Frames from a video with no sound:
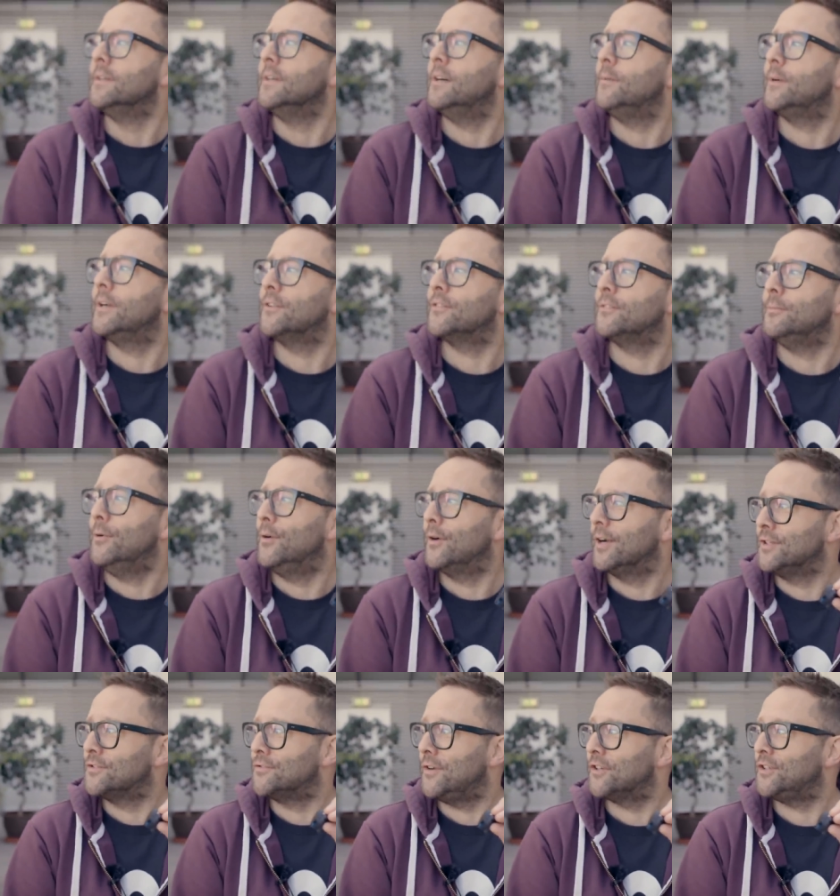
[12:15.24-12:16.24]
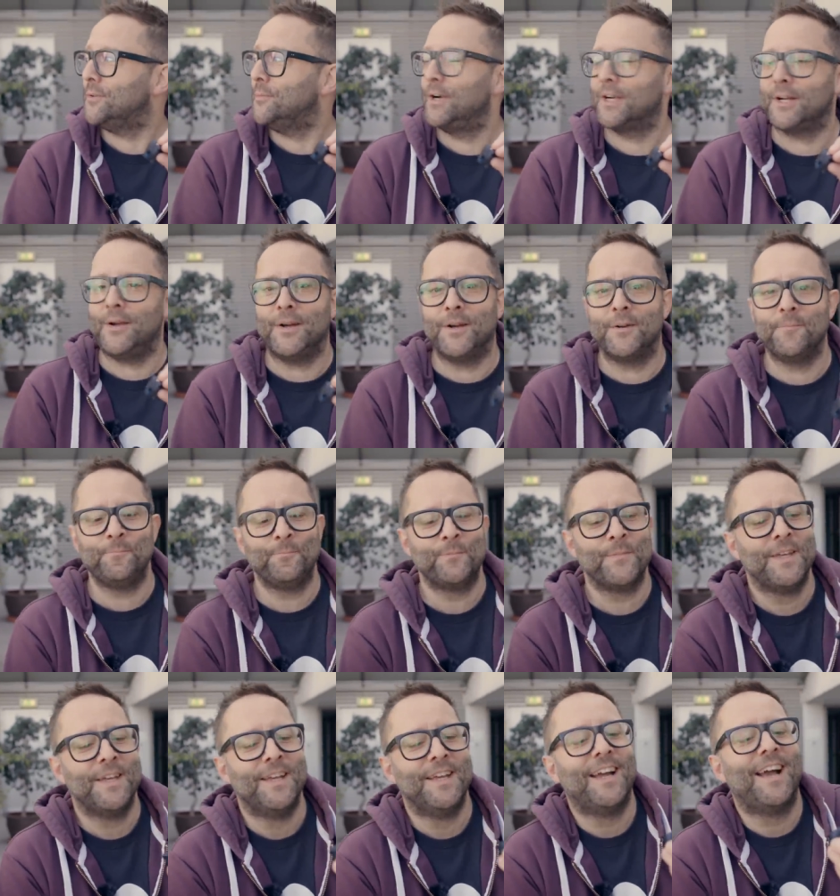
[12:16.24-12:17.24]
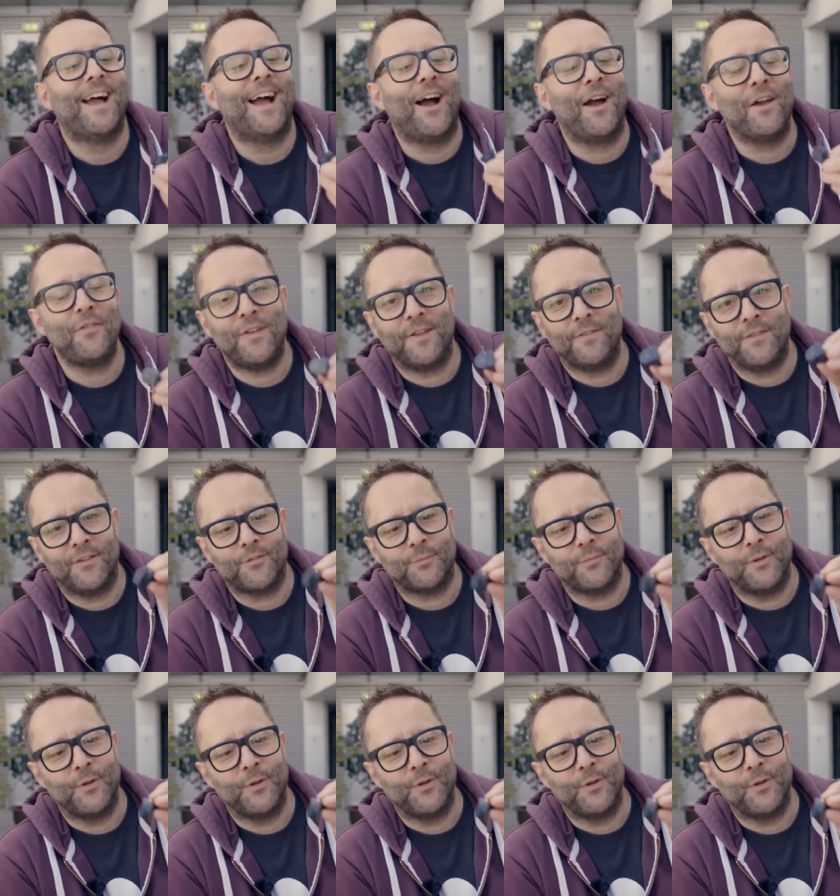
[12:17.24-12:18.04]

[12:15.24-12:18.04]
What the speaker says: oh, we got some more construction work going on. I think this